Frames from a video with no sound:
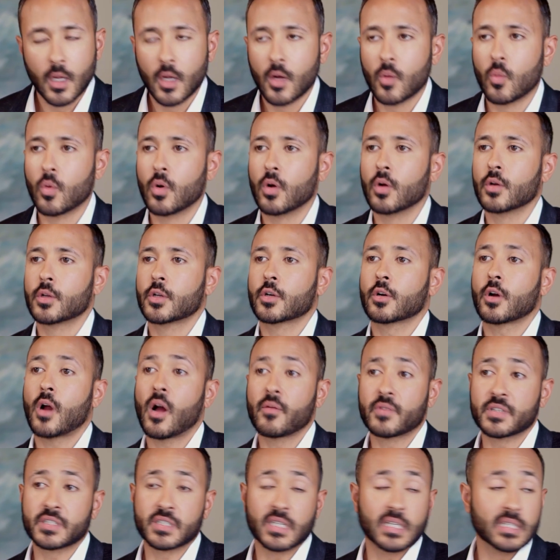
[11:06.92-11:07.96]
Well, you're
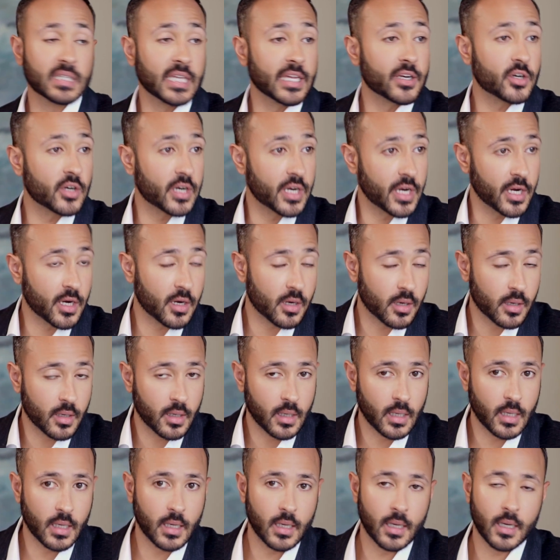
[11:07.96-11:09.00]
obviously a leader here
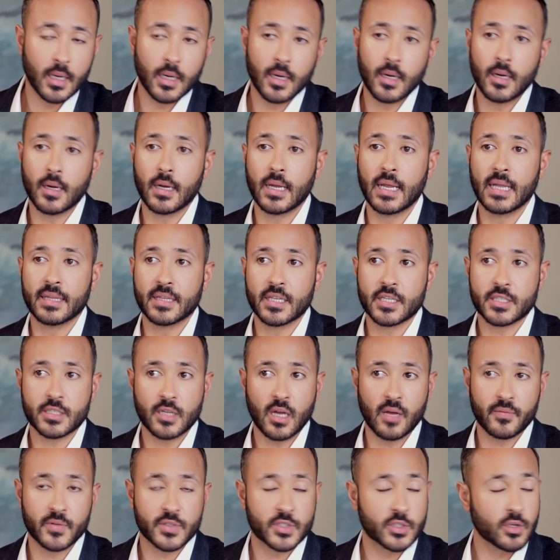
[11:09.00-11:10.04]
in this
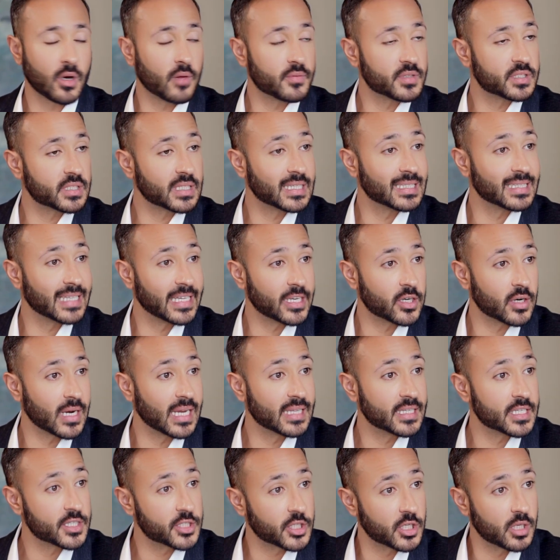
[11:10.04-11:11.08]
office. You're obviously a leader
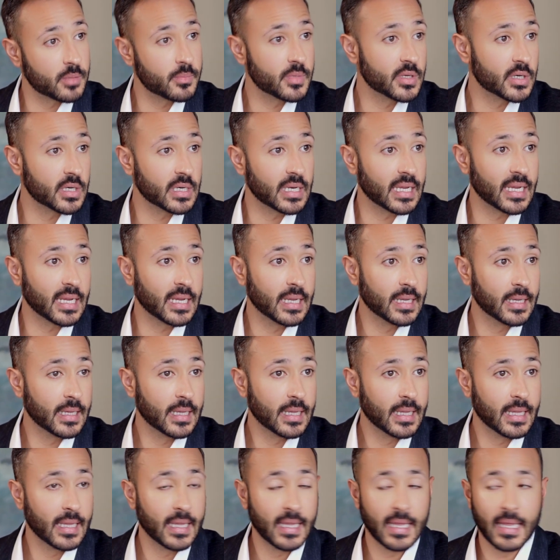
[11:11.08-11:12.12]
in this community,
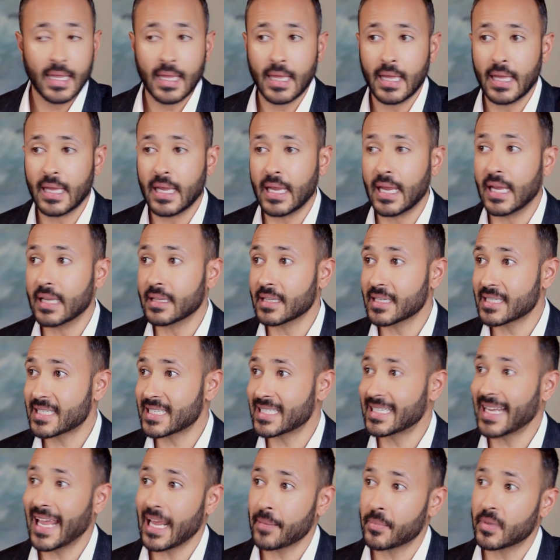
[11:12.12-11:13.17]
in the
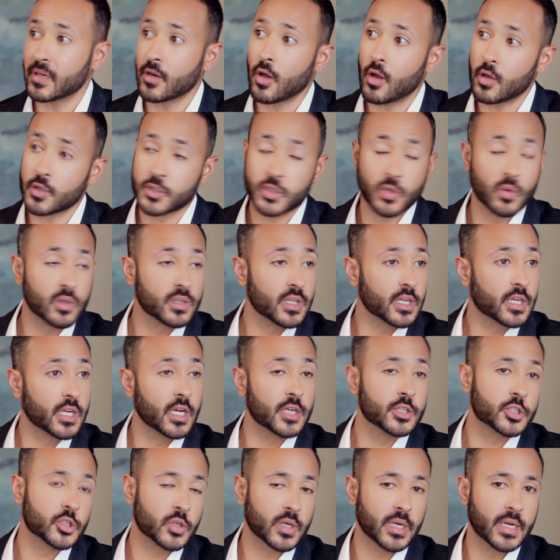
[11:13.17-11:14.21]
state, but also in the
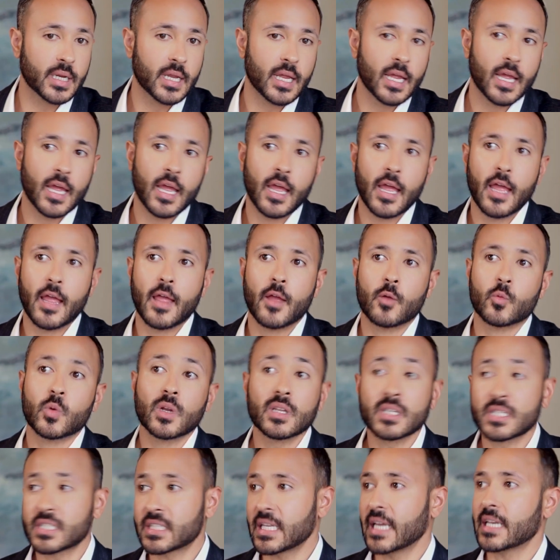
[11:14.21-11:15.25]
country.
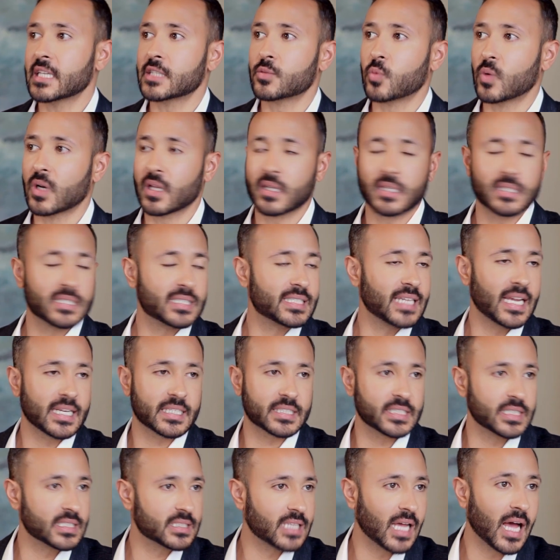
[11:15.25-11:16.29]
Real estate is one of the
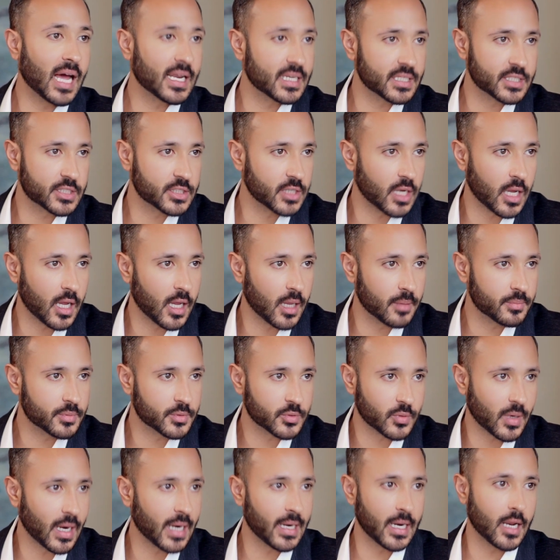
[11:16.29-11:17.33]
sexiest, hottest jobs
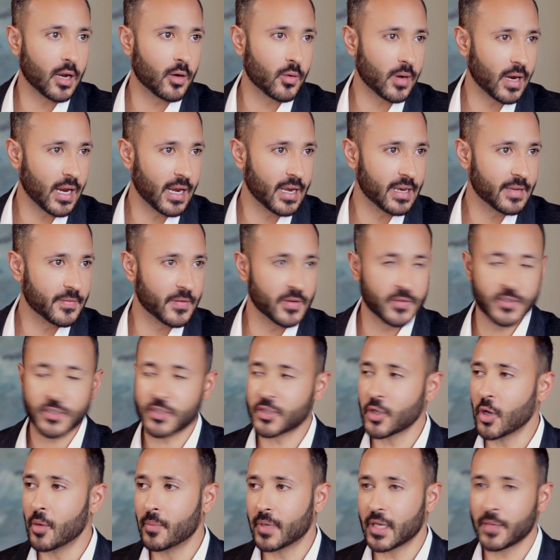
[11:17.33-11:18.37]
right now, right? There's
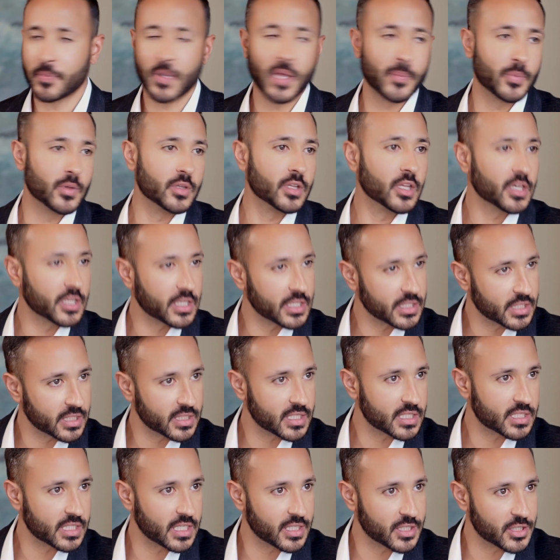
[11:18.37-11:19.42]
so many people looking to
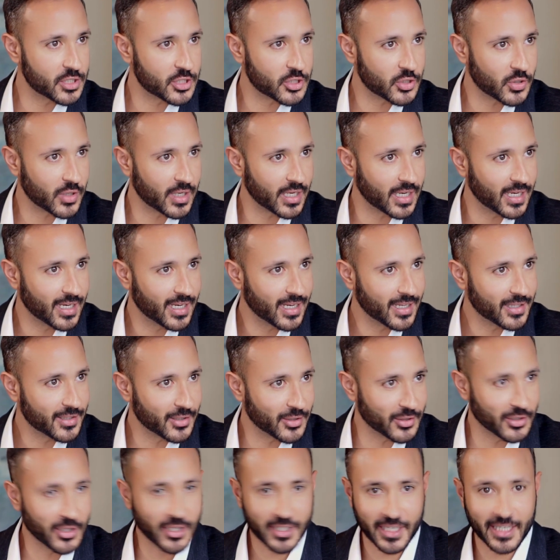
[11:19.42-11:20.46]
this industry.
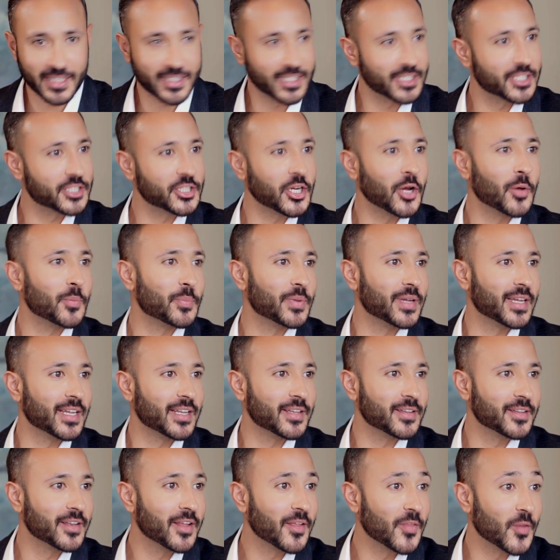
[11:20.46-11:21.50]
They're looking to jump
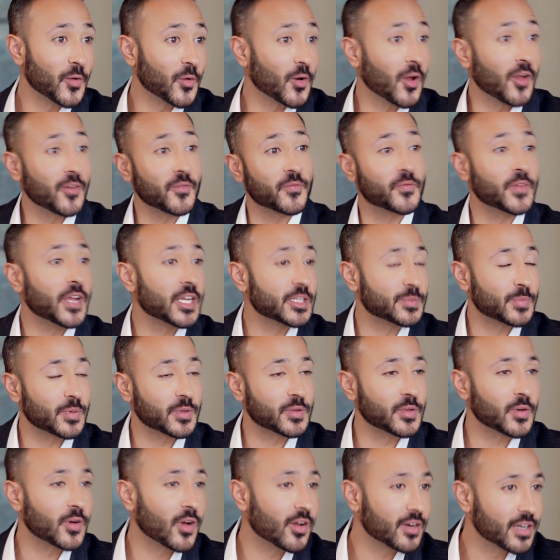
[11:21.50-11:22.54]
in. They're on
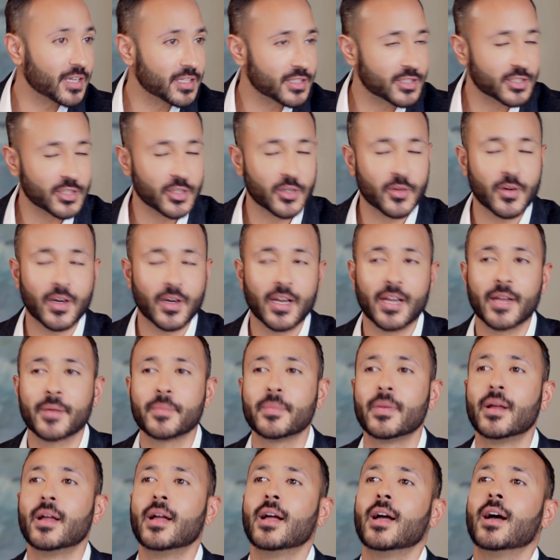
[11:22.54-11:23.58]
Facebook. They're on Instagram.
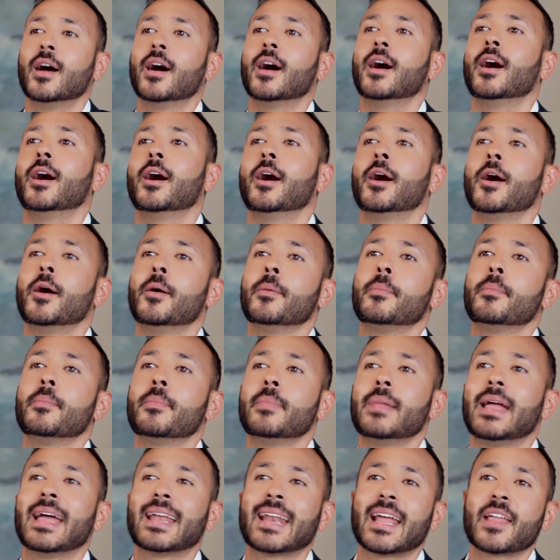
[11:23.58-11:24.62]

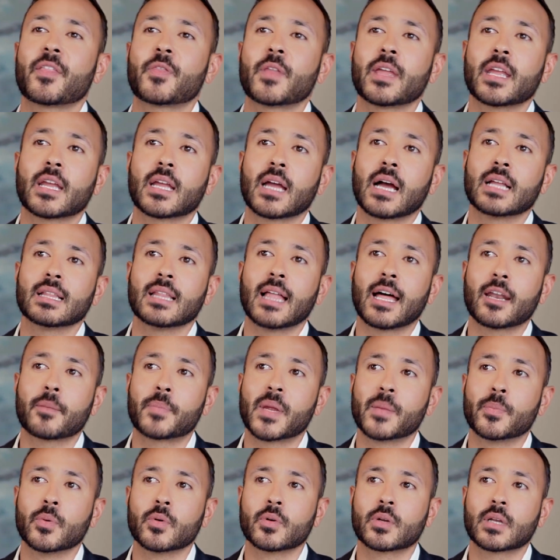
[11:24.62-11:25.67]
And I think a lot of
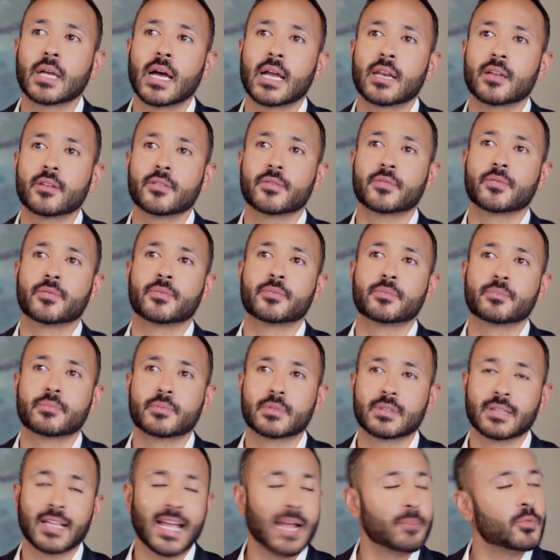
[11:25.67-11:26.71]
people kind of
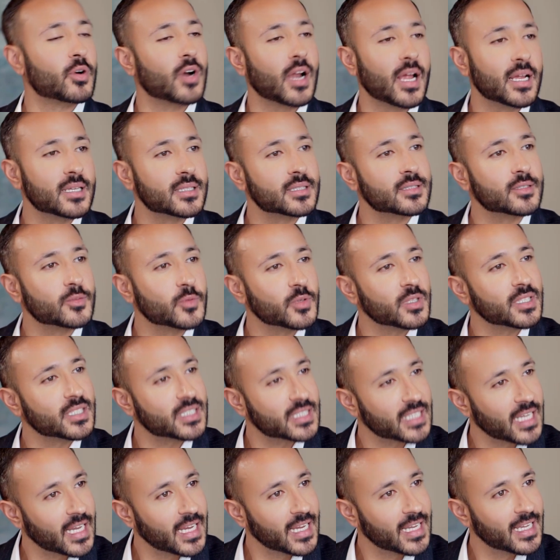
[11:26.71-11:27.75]
glamorize real
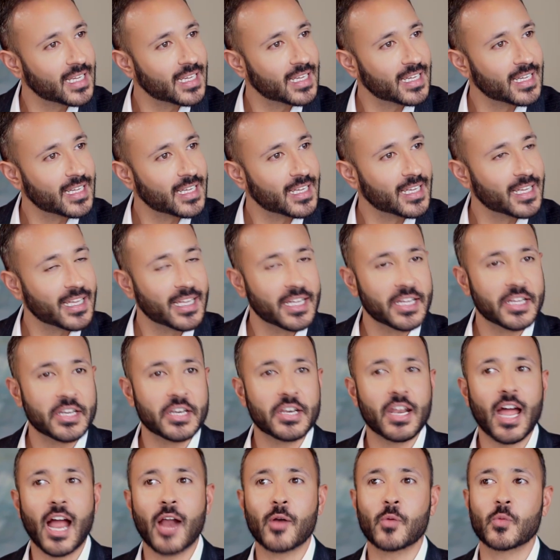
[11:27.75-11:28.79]
estate,
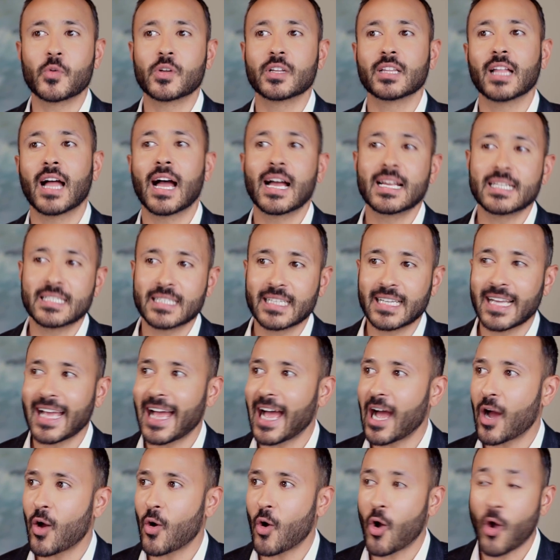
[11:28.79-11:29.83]
not realizing
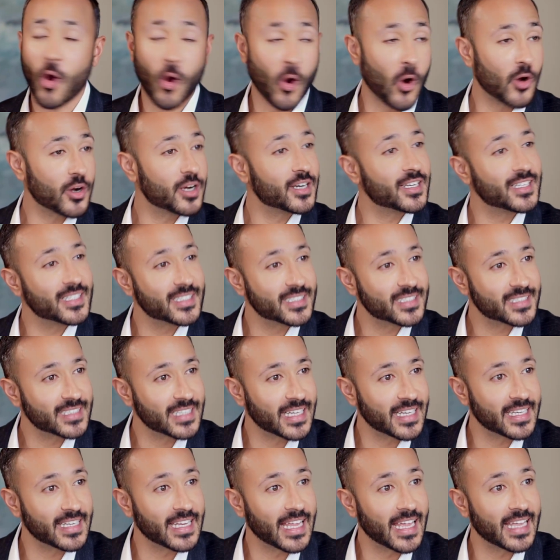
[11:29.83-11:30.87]
how hard it is
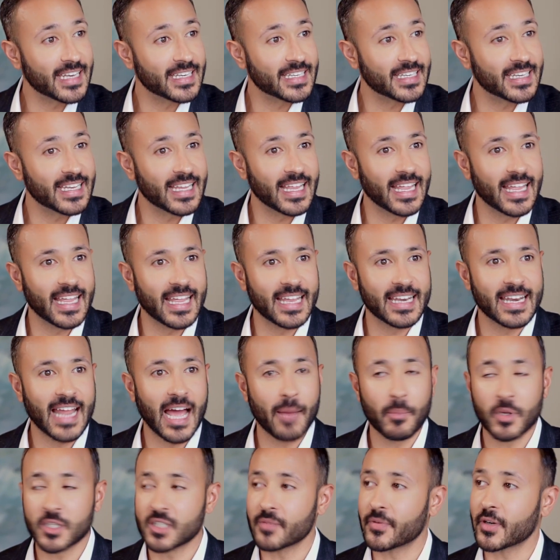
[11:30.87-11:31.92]
and how
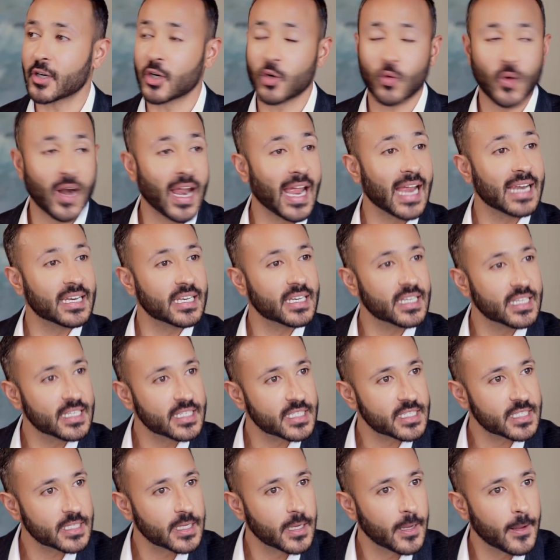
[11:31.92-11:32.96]
much of a grind it
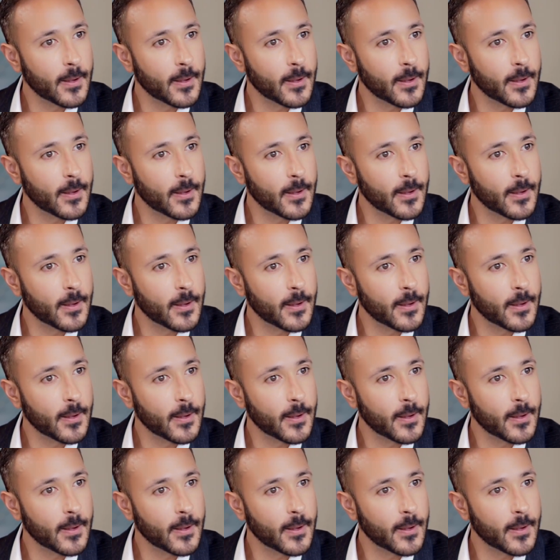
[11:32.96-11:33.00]
is.